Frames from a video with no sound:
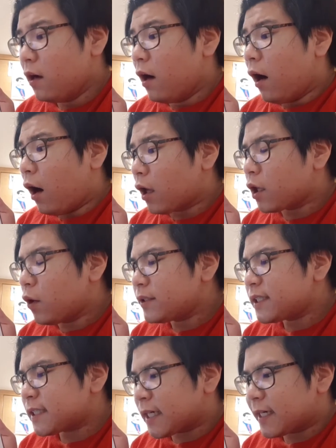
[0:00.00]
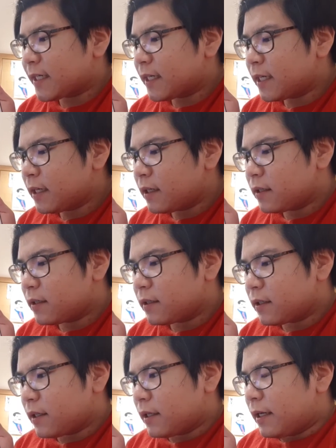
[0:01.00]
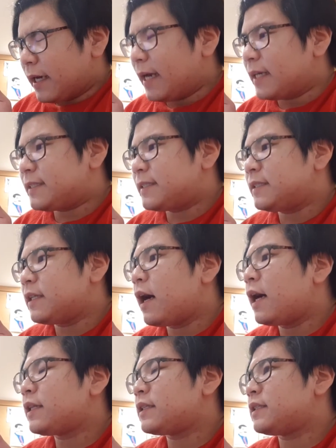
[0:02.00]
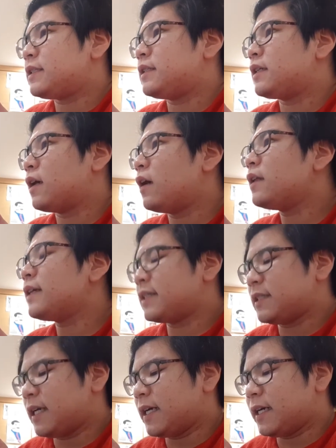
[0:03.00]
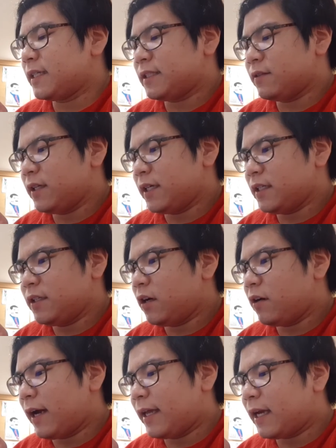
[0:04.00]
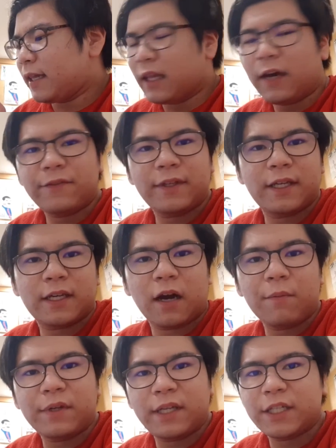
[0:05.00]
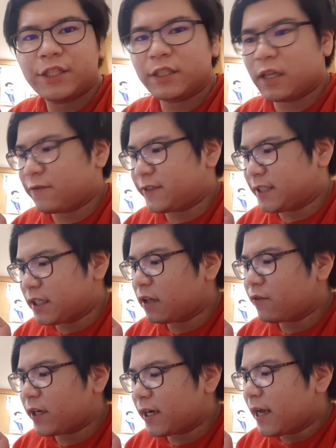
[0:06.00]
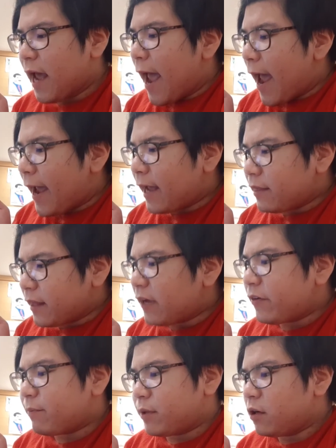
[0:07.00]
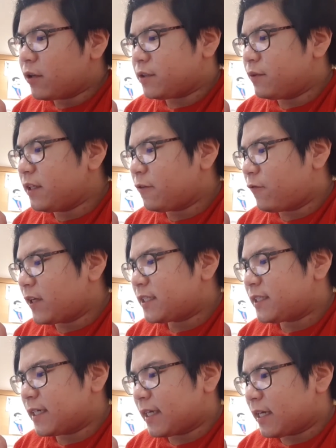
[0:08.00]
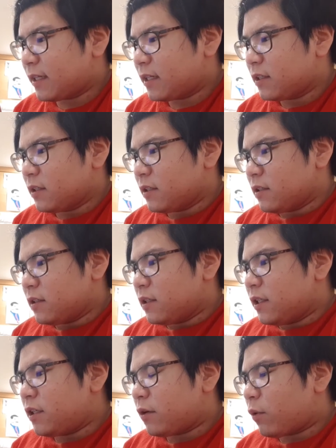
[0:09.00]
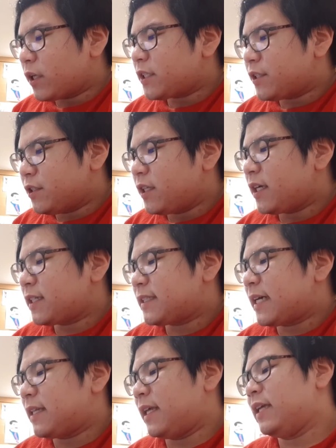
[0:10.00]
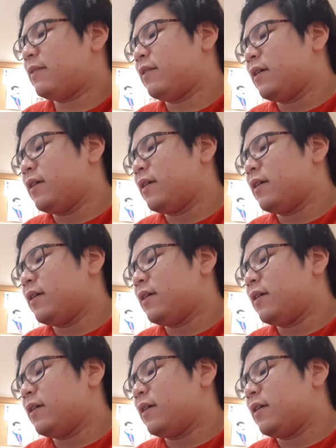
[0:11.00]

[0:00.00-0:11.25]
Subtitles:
although it's a tiger, it's not colored as a tiger. It's and I love the combination of silver and navy blue. It really fits it, and what's unique is that it